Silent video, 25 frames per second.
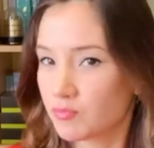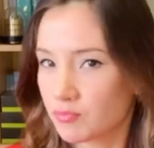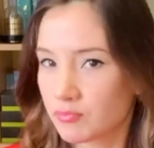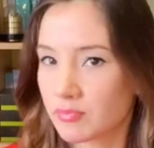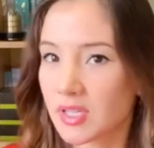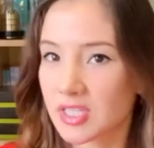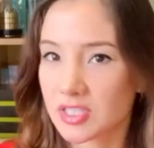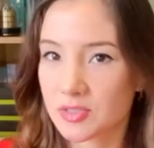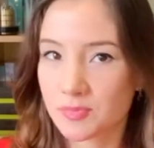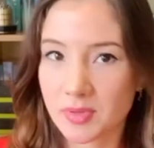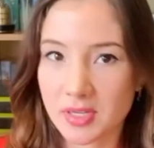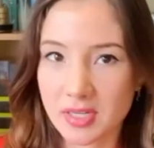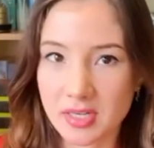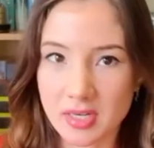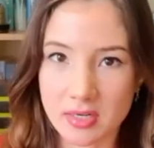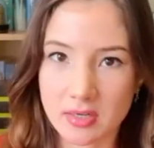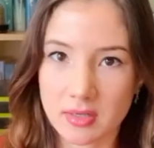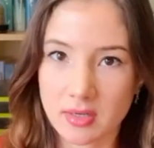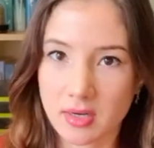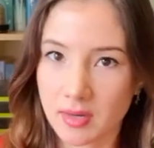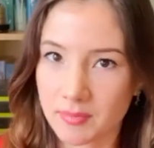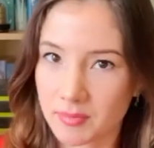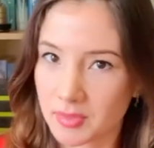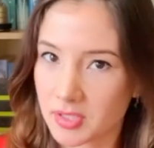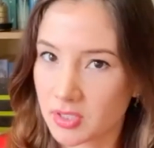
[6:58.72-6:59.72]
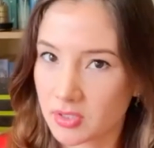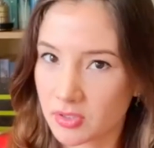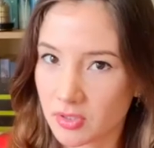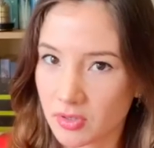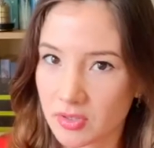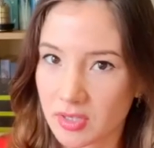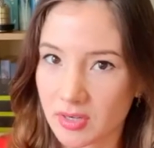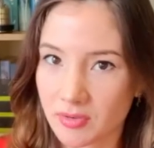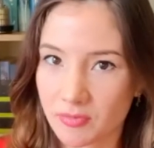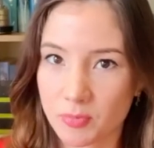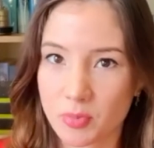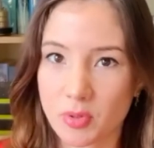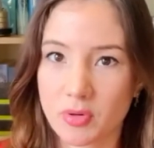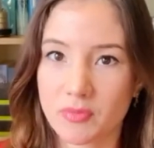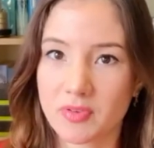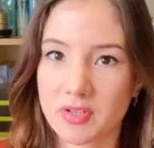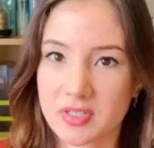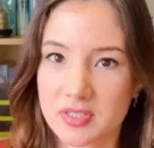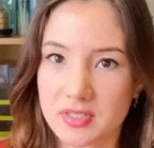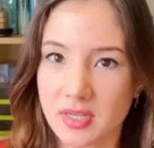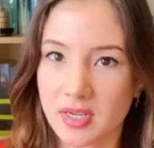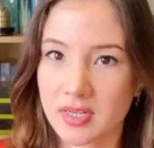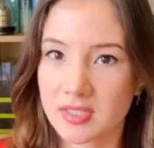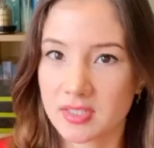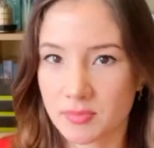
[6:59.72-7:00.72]
let's be clear. I mean, you don't have perfect
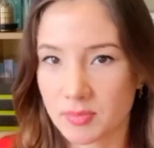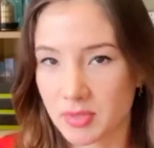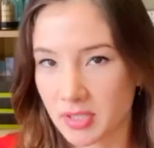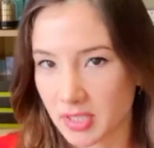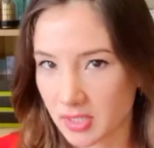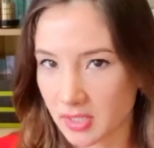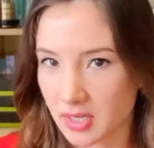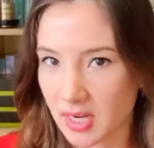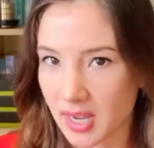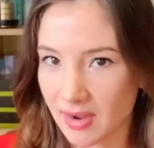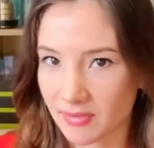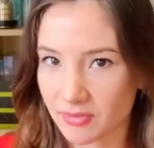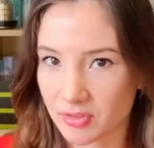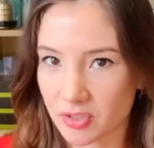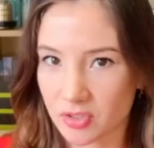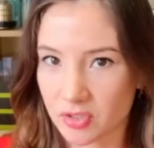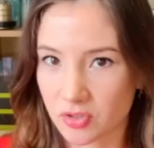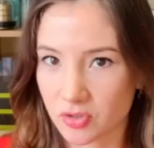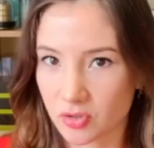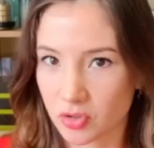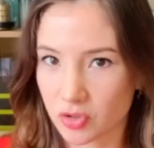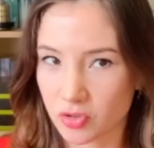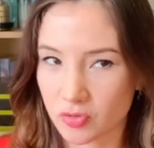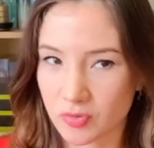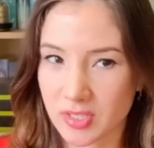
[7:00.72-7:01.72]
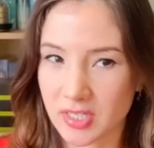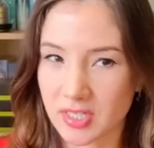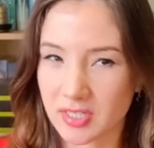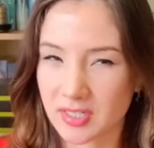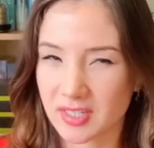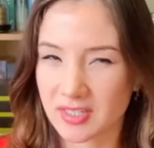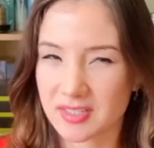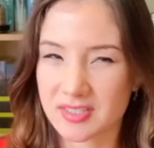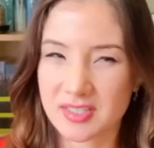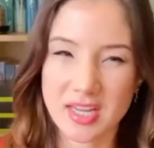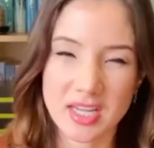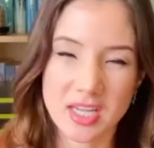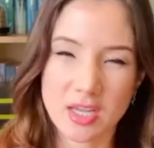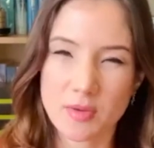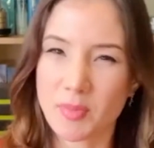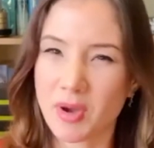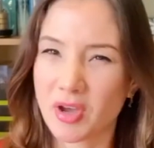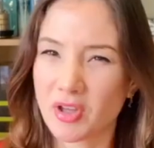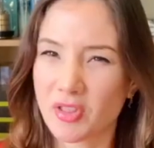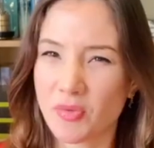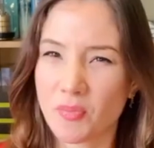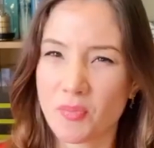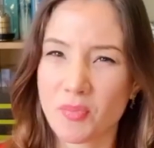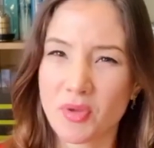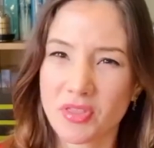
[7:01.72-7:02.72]
sight immediately after surgery. It can take
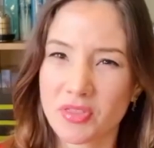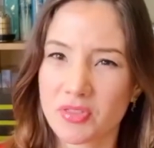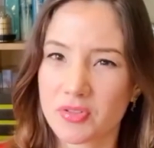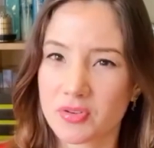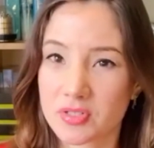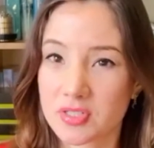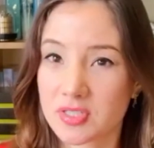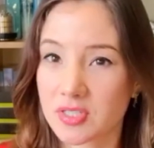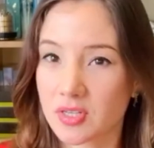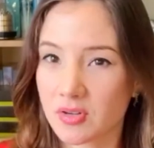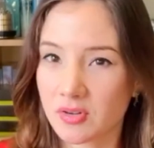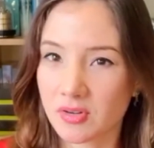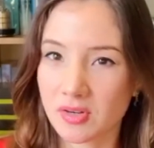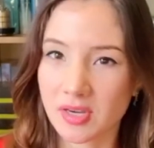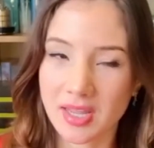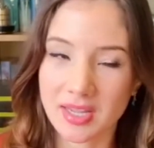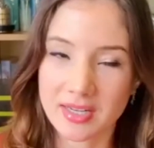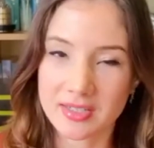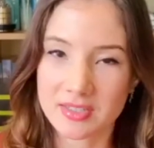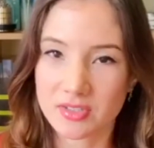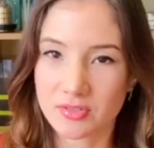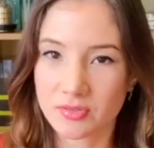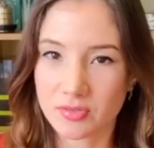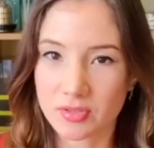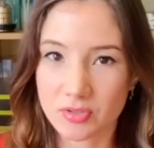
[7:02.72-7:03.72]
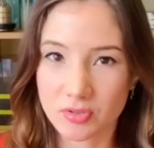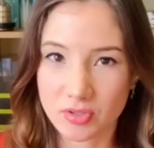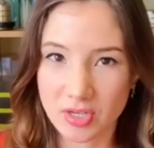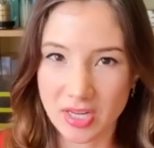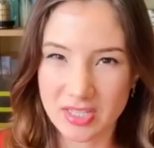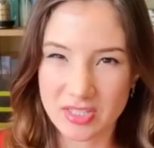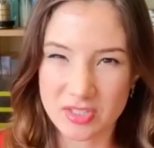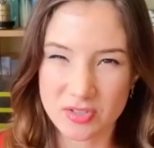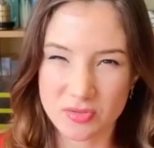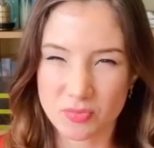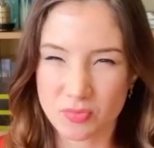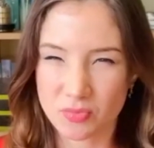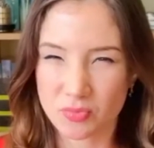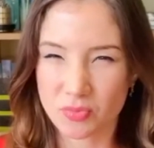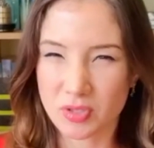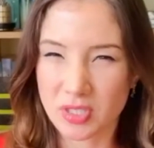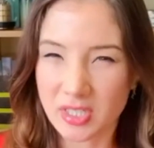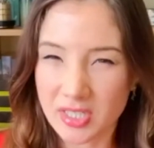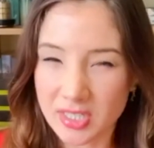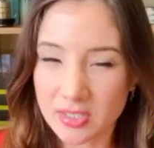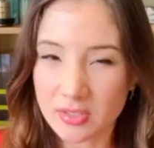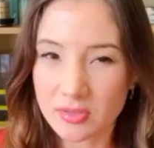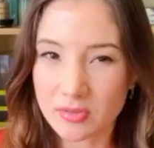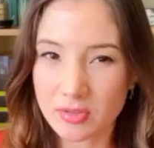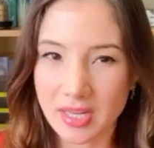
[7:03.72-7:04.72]
about a month or so like till it gets
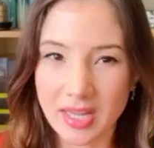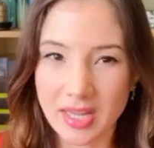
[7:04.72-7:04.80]
really